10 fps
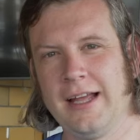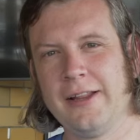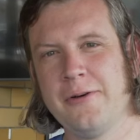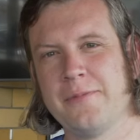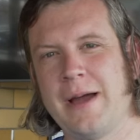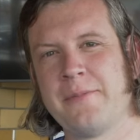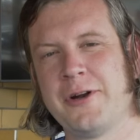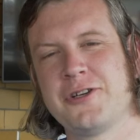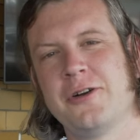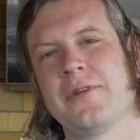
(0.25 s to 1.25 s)
Hello, I'm
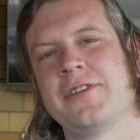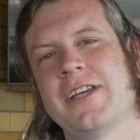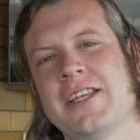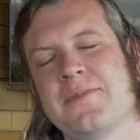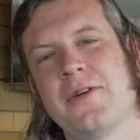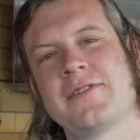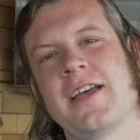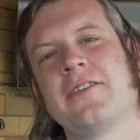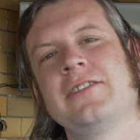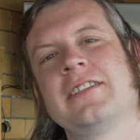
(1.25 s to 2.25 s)
Richard with Janus
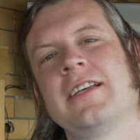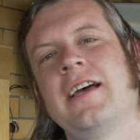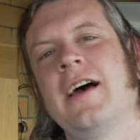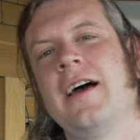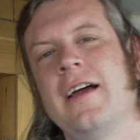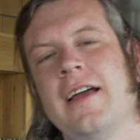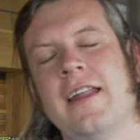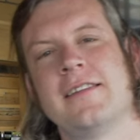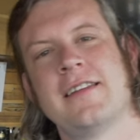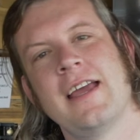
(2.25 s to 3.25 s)
Motorcycles,
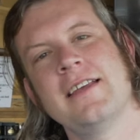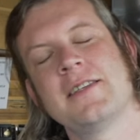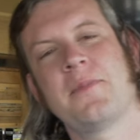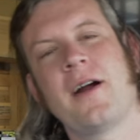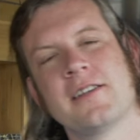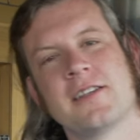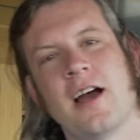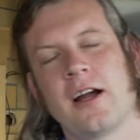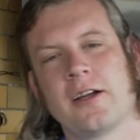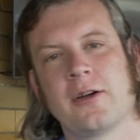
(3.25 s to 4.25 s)
and in today's parts
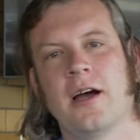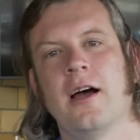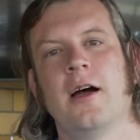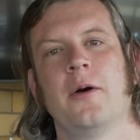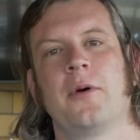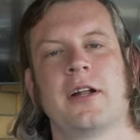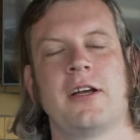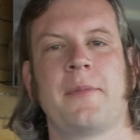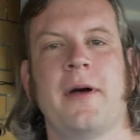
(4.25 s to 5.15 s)
talk, we're going to talk